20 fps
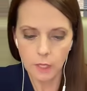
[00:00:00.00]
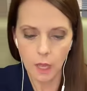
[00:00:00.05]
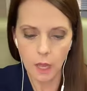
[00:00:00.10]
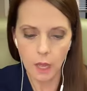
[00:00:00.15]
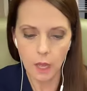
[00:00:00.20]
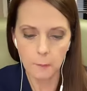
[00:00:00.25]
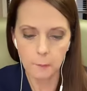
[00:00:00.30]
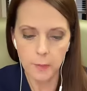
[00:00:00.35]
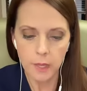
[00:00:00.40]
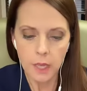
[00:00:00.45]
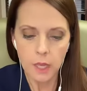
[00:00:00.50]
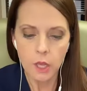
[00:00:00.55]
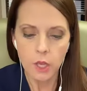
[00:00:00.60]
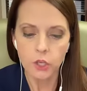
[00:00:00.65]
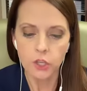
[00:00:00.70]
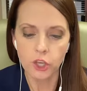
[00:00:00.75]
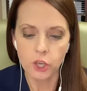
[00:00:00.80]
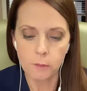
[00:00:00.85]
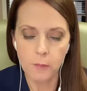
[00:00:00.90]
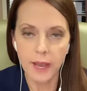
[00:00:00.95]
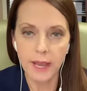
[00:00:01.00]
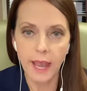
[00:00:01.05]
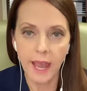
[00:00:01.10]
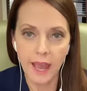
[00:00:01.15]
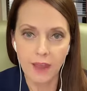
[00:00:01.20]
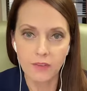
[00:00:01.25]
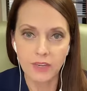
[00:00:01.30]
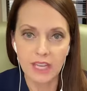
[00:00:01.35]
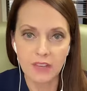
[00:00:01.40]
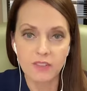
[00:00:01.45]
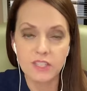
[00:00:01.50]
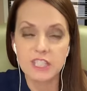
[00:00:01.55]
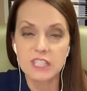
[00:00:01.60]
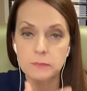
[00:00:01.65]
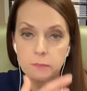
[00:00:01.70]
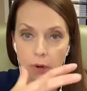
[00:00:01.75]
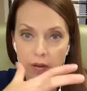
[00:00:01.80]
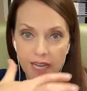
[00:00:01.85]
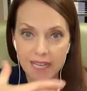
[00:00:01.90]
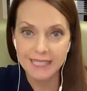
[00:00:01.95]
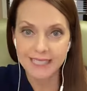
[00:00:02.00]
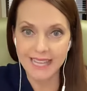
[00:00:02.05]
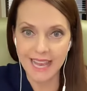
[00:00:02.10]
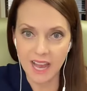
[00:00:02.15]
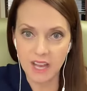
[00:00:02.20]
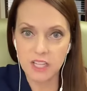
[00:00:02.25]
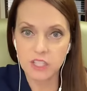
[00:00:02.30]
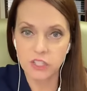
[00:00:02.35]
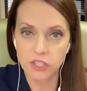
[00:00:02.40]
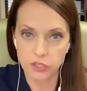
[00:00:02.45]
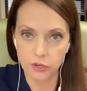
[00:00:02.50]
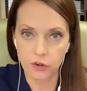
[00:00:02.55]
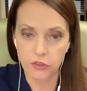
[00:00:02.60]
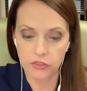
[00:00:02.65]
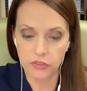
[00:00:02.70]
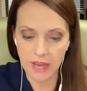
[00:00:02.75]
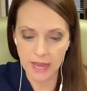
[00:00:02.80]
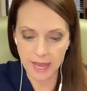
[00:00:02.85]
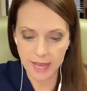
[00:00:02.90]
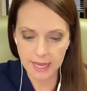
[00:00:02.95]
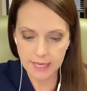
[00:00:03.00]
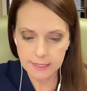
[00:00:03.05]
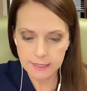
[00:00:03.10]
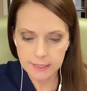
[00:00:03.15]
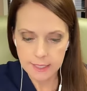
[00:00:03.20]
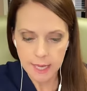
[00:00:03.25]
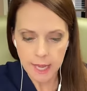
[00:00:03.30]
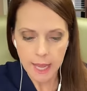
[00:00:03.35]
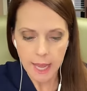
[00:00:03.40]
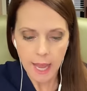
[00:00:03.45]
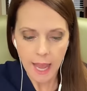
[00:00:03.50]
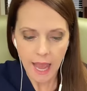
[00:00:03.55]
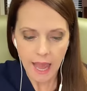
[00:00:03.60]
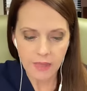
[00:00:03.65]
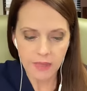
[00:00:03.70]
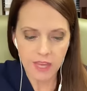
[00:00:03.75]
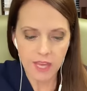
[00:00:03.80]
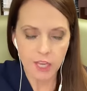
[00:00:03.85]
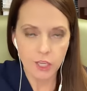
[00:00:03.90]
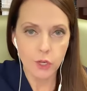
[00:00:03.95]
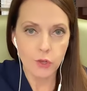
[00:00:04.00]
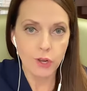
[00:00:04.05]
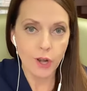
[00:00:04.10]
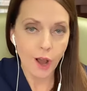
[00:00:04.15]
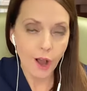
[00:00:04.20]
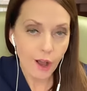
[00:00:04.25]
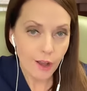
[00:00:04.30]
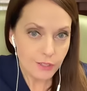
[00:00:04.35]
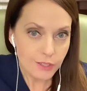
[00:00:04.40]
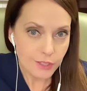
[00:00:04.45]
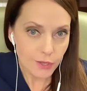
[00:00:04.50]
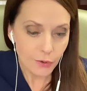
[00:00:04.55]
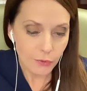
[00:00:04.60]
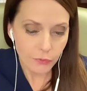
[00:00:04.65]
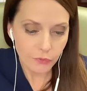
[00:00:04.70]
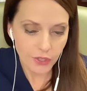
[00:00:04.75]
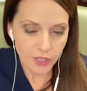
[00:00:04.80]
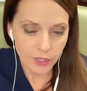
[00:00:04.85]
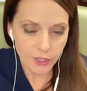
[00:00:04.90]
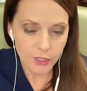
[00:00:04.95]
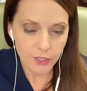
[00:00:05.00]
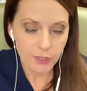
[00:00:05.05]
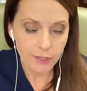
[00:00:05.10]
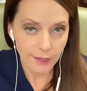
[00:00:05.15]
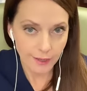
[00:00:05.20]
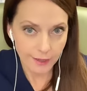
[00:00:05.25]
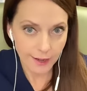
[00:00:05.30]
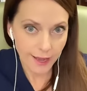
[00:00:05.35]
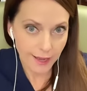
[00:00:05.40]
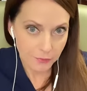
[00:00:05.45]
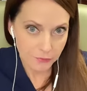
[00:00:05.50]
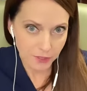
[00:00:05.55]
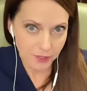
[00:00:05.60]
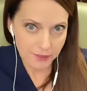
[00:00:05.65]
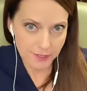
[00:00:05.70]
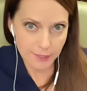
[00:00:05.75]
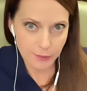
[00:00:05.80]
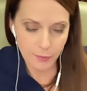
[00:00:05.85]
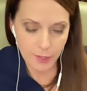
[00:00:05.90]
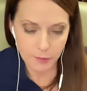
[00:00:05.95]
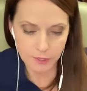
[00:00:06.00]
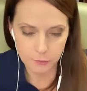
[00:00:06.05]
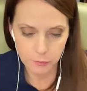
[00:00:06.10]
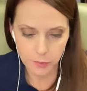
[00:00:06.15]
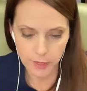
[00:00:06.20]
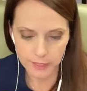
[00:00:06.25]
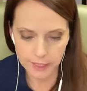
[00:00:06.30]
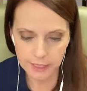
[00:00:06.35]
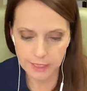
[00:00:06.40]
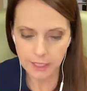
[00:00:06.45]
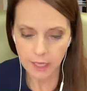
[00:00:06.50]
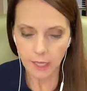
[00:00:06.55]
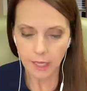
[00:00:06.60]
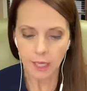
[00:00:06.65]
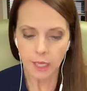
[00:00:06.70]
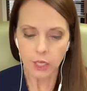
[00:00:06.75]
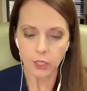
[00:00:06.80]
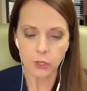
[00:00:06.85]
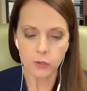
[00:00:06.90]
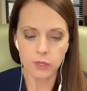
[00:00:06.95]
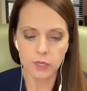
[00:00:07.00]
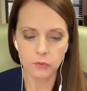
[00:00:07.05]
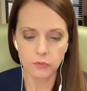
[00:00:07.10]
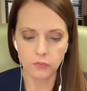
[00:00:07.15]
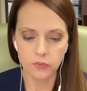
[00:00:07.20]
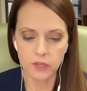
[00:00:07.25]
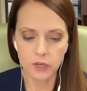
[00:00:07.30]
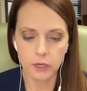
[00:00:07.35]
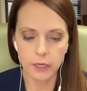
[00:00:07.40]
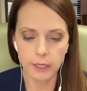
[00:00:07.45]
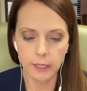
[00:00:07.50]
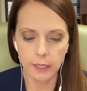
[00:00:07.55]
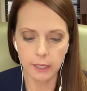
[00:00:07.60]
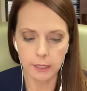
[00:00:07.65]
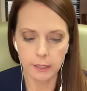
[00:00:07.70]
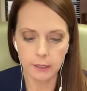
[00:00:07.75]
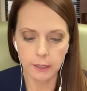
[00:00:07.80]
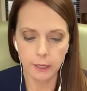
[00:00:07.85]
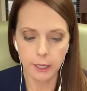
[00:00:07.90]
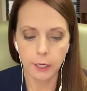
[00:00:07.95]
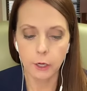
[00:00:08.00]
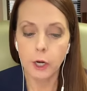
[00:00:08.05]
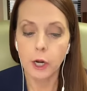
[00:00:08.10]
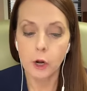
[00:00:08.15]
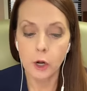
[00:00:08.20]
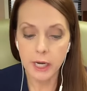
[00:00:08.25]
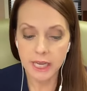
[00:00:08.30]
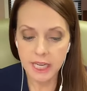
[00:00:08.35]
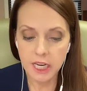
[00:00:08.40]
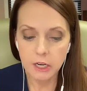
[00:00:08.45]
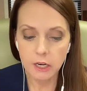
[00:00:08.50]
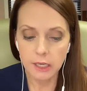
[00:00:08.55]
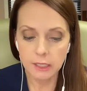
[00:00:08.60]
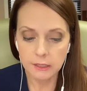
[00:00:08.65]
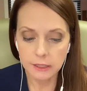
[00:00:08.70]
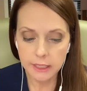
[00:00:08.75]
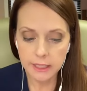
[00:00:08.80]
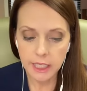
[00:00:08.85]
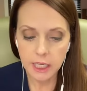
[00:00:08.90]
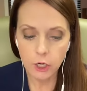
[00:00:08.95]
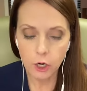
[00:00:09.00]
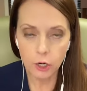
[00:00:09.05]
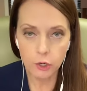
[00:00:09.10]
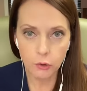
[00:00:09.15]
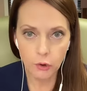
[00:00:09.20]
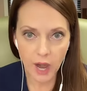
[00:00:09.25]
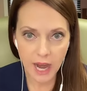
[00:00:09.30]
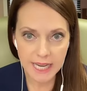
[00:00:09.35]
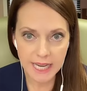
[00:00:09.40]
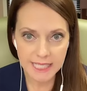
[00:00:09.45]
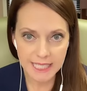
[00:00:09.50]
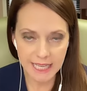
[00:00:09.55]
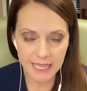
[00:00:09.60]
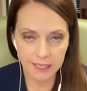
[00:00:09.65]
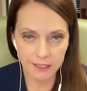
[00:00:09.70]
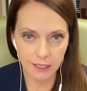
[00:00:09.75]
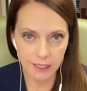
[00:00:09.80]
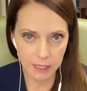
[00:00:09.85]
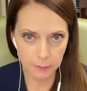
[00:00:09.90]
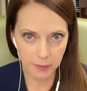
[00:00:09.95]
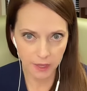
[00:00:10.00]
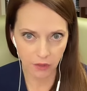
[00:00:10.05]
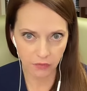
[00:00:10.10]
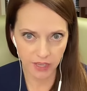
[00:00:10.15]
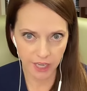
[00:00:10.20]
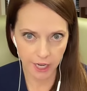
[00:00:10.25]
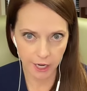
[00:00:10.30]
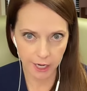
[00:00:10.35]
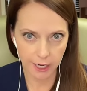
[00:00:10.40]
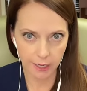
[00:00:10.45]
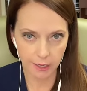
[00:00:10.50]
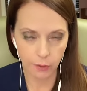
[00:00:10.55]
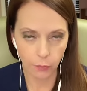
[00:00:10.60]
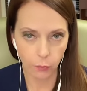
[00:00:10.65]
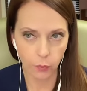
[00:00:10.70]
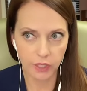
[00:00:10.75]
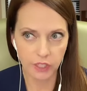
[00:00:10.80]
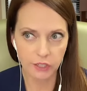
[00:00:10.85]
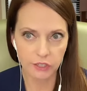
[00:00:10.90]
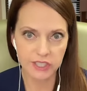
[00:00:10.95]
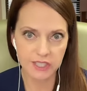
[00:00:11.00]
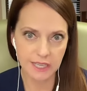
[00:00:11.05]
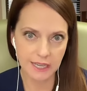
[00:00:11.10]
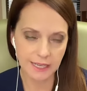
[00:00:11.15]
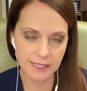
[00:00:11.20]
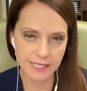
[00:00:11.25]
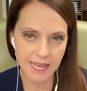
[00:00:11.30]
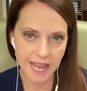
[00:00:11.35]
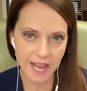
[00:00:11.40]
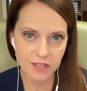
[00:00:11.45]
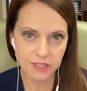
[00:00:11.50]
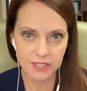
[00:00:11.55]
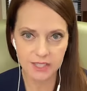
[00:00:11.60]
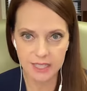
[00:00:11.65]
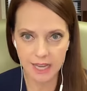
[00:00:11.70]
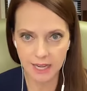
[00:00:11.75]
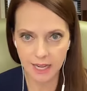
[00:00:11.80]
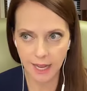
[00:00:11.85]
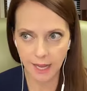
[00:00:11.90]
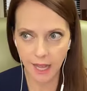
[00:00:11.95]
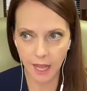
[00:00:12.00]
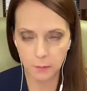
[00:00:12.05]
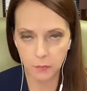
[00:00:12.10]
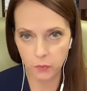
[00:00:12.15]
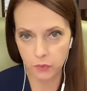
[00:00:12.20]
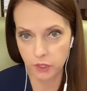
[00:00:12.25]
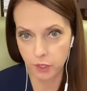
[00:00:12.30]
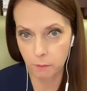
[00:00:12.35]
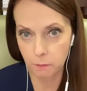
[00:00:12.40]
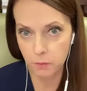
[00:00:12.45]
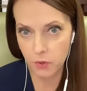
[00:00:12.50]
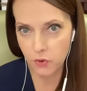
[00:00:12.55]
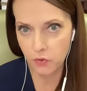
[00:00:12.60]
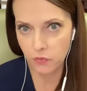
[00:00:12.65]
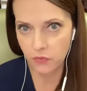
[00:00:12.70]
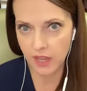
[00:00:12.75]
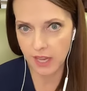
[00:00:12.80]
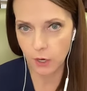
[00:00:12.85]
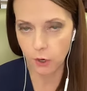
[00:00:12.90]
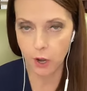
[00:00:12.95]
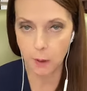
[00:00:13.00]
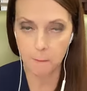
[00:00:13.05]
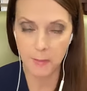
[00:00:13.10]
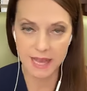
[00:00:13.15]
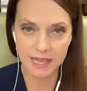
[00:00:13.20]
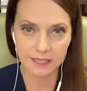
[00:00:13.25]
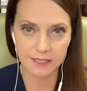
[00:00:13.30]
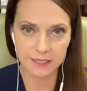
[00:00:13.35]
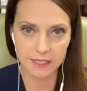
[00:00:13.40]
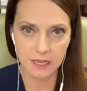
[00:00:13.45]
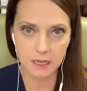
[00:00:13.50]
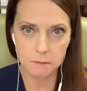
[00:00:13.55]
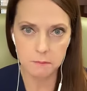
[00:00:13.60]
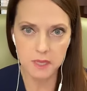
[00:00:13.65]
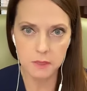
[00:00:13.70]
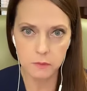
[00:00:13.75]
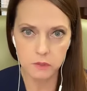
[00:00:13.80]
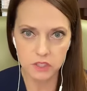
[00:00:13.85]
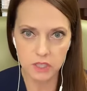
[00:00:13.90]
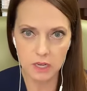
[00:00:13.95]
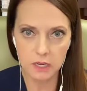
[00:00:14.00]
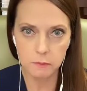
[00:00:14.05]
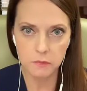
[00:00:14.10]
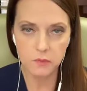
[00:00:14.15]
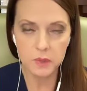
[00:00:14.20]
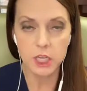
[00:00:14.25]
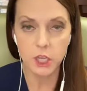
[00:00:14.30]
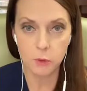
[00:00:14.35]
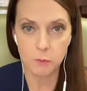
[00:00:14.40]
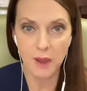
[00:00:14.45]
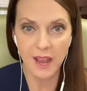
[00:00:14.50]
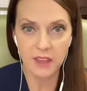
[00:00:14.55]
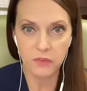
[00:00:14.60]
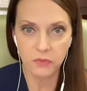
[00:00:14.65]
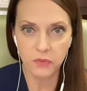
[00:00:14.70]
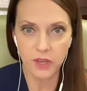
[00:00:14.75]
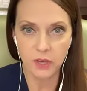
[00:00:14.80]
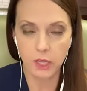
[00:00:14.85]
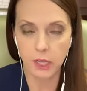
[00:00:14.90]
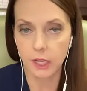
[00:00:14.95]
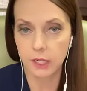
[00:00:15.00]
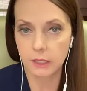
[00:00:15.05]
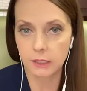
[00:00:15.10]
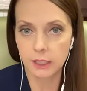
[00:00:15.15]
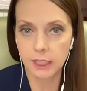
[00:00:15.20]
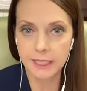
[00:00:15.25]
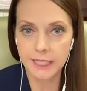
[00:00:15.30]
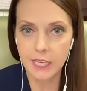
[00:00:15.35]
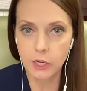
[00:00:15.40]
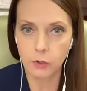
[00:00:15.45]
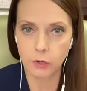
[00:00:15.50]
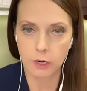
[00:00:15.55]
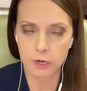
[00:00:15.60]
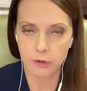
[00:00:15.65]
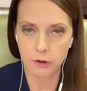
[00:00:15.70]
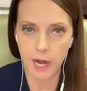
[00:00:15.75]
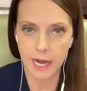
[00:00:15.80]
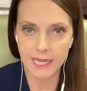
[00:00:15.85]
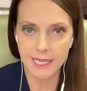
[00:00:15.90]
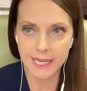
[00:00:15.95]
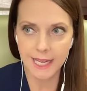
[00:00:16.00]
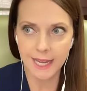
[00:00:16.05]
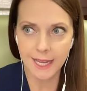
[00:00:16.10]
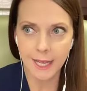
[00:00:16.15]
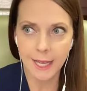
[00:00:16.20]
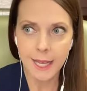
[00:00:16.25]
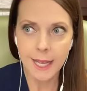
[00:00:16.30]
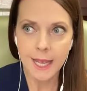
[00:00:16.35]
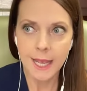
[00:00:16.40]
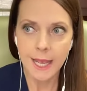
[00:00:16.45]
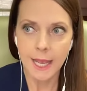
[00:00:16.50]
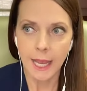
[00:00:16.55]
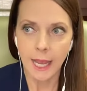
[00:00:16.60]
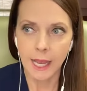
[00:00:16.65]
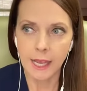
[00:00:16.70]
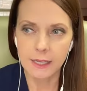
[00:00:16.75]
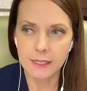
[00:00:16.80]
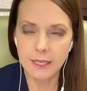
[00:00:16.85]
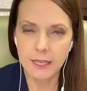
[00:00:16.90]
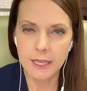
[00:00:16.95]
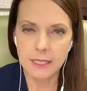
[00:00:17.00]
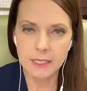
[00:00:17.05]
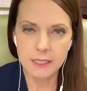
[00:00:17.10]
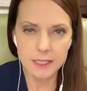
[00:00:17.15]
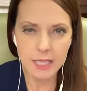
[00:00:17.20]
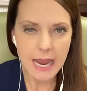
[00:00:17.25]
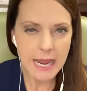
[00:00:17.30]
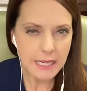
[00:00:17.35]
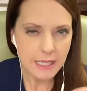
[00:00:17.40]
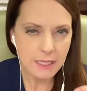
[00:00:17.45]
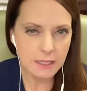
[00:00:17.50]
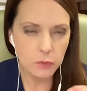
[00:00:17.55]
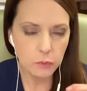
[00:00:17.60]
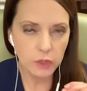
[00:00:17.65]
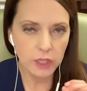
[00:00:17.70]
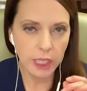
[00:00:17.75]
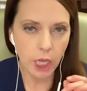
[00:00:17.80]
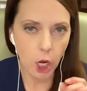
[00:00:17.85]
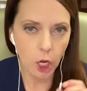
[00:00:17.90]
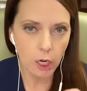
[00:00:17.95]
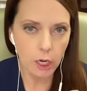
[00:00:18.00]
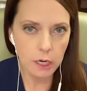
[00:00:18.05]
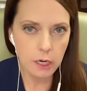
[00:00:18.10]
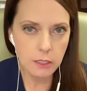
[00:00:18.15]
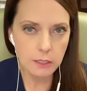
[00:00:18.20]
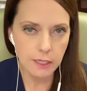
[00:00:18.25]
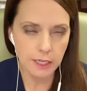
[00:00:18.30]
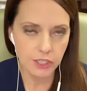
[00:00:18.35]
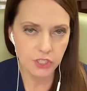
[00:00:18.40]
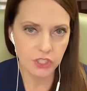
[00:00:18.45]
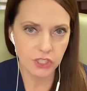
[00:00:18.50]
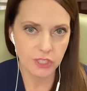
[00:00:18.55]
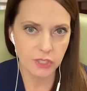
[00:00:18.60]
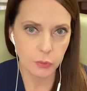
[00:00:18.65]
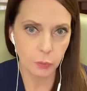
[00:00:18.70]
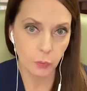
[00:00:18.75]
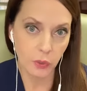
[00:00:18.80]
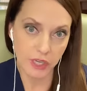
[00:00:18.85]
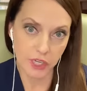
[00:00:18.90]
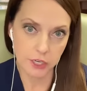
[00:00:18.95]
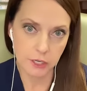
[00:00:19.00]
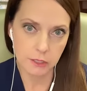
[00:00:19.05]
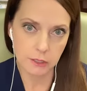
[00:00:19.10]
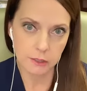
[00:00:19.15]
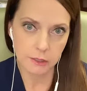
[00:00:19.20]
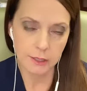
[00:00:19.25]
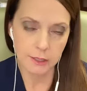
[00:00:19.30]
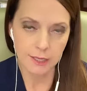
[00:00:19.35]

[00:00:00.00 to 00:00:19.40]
You might have it even spreading down into your thighs. And then you can also feel, and I felt this when I was pregnant, you can feel or hear a clicking or grinding in the pelvic area. When you're sitting down, standing up, when you're moving or make a sudden movement, you might feel a clicking or a grinding. That doesn't really hurt. It's just weird.